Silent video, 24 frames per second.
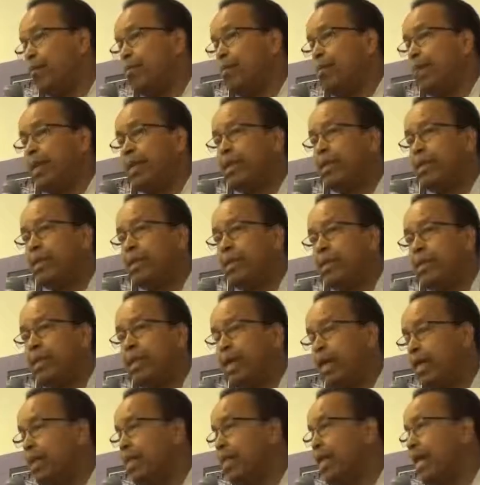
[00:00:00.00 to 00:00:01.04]
but
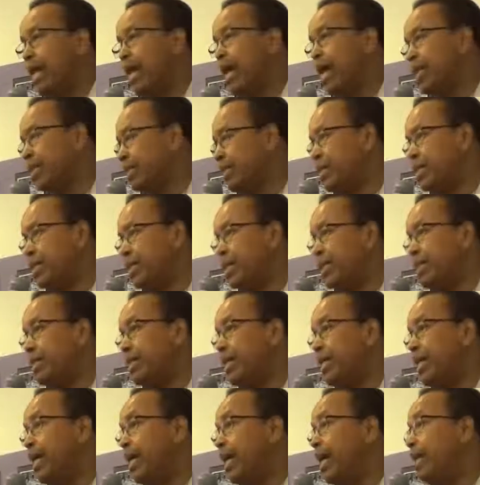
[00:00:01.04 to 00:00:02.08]
in the last
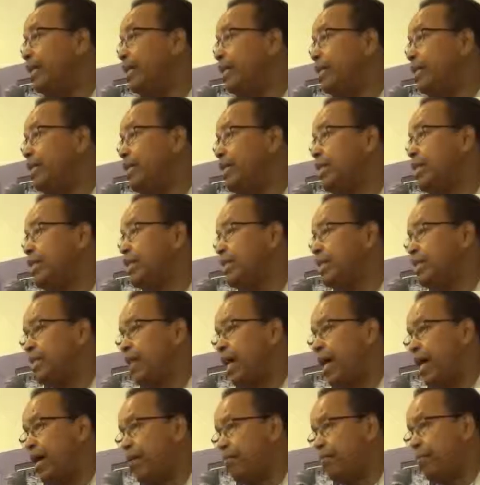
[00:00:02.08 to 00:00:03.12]
38 years,
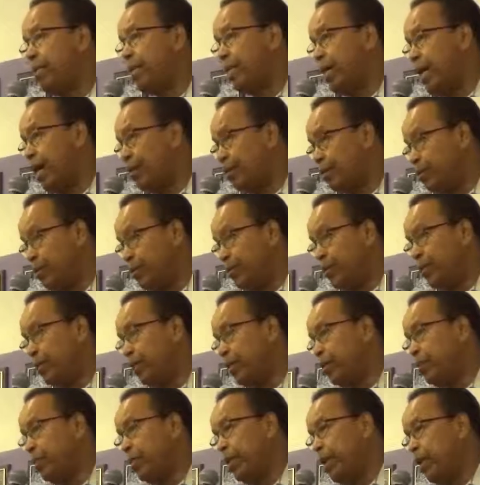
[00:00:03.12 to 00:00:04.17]
I've been out of
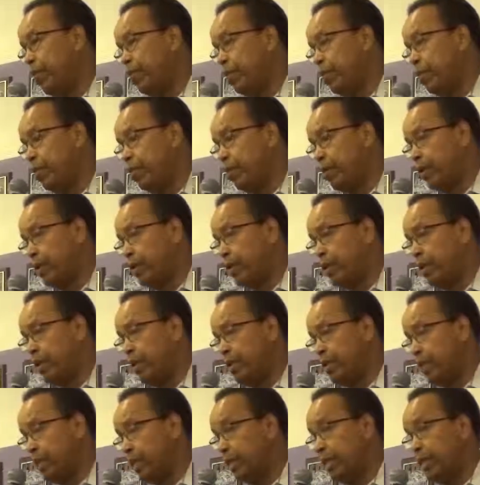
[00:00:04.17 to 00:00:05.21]
Ethiopia for
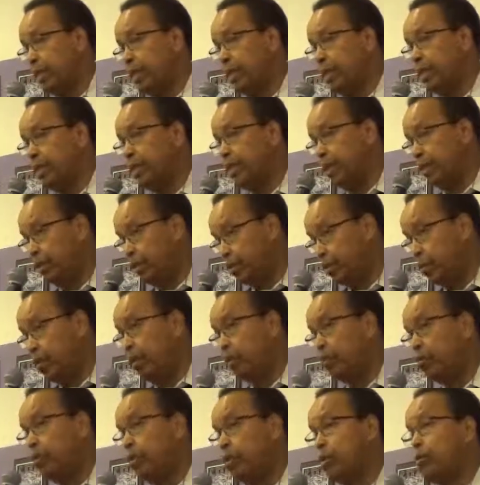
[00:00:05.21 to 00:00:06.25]
38,
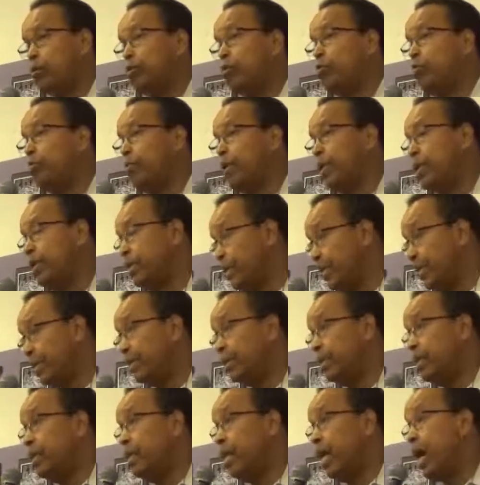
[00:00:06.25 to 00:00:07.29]
it will soon be
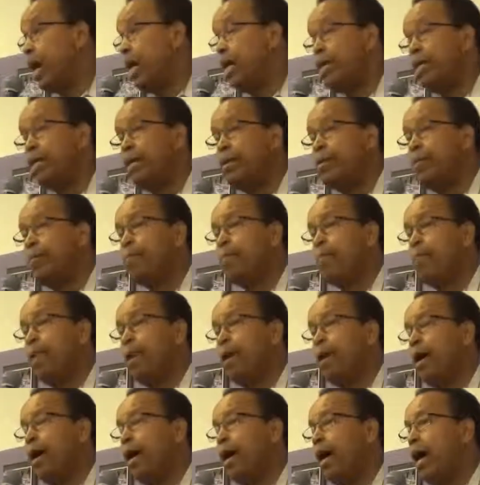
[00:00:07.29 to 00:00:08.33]
39.
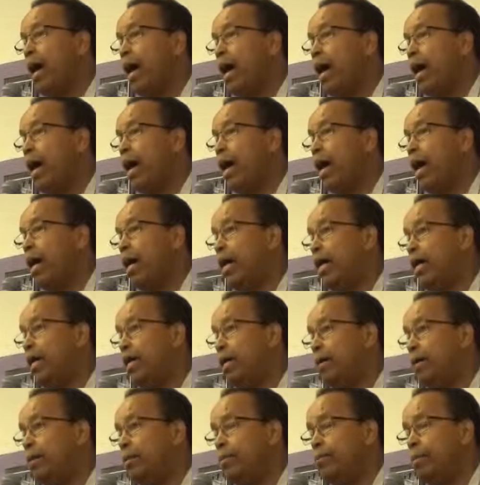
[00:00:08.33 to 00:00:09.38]

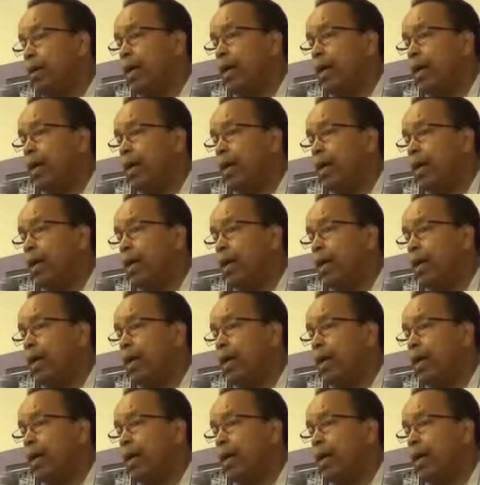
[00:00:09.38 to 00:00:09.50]
I